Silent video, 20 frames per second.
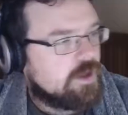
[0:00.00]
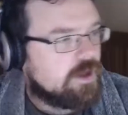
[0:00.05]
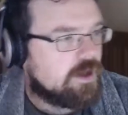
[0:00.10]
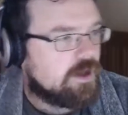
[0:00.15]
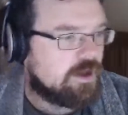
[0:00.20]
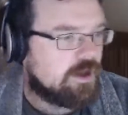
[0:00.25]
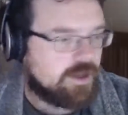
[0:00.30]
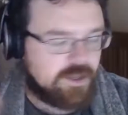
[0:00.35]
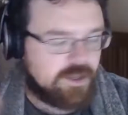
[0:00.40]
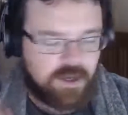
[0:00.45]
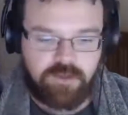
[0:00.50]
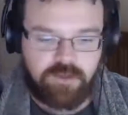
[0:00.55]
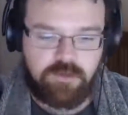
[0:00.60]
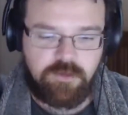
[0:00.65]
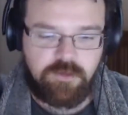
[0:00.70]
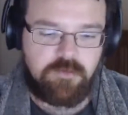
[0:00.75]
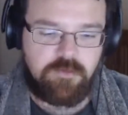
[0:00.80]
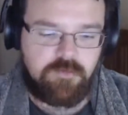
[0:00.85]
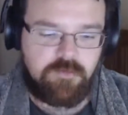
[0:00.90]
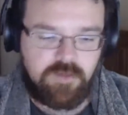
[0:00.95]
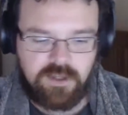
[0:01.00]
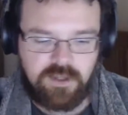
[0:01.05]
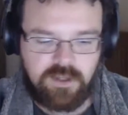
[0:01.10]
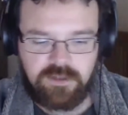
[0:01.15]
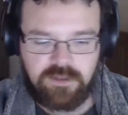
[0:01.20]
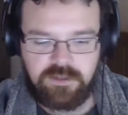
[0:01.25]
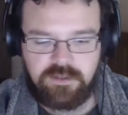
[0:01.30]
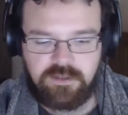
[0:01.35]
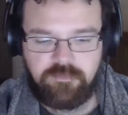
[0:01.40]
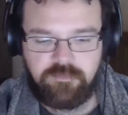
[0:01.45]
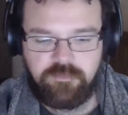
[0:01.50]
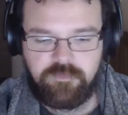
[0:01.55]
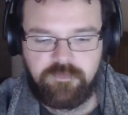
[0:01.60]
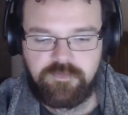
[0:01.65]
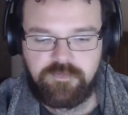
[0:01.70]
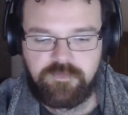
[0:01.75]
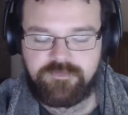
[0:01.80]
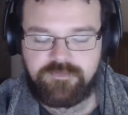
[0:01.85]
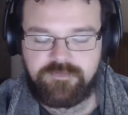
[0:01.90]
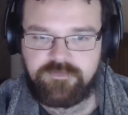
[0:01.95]
I do feel,
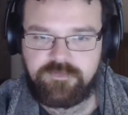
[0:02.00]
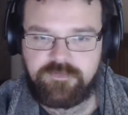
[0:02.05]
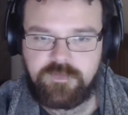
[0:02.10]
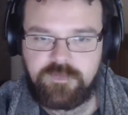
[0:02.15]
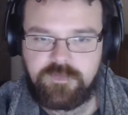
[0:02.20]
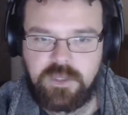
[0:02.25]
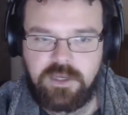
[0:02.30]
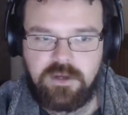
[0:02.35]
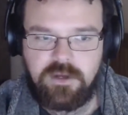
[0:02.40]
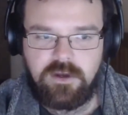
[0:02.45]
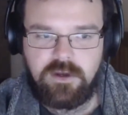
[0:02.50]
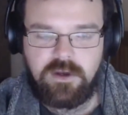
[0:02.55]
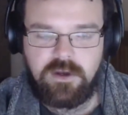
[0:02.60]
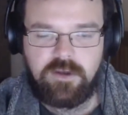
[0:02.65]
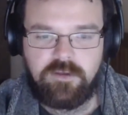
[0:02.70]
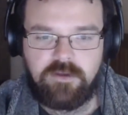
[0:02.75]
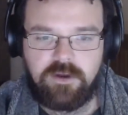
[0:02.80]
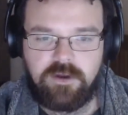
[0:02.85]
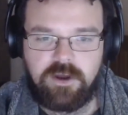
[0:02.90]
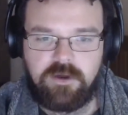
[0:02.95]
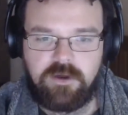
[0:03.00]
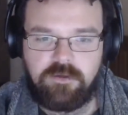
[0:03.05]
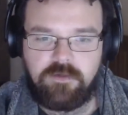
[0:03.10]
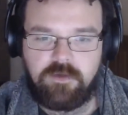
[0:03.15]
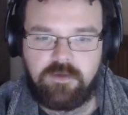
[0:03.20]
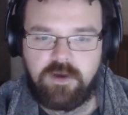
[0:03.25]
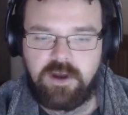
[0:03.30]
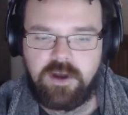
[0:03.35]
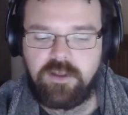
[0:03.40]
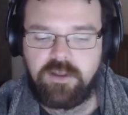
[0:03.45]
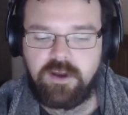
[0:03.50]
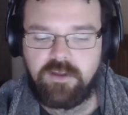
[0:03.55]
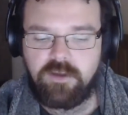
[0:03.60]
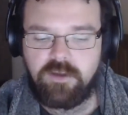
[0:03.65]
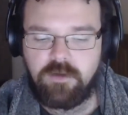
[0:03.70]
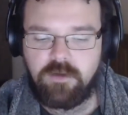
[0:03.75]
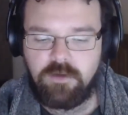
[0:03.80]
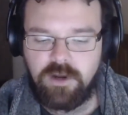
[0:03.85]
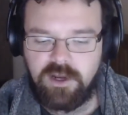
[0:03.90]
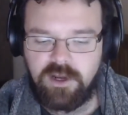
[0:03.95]
I don't know. I
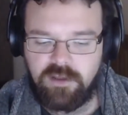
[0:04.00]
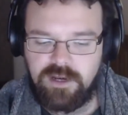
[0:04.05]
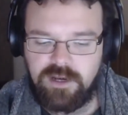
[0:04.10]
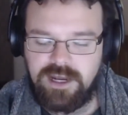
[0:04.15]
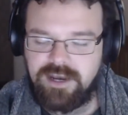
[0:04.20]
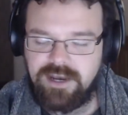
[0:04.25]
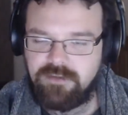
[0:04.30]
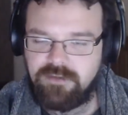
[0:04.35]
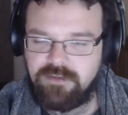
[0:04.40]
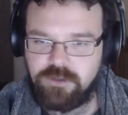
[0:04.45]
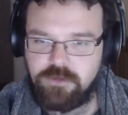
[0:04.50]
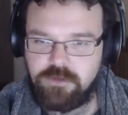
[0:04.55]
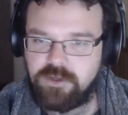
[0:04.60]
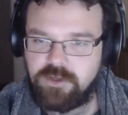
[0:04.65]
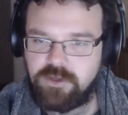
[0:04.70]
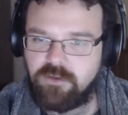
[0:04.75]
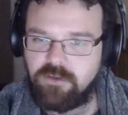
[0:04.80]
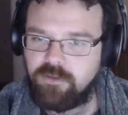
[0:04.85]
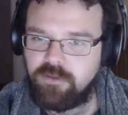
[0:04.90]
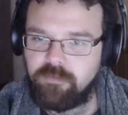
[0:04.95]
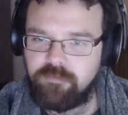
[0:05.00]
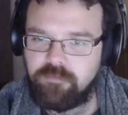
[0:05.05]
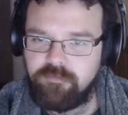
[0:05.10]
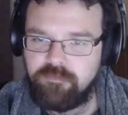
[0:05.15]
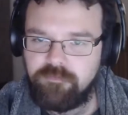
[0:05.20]
don't like the lack of shooting on them.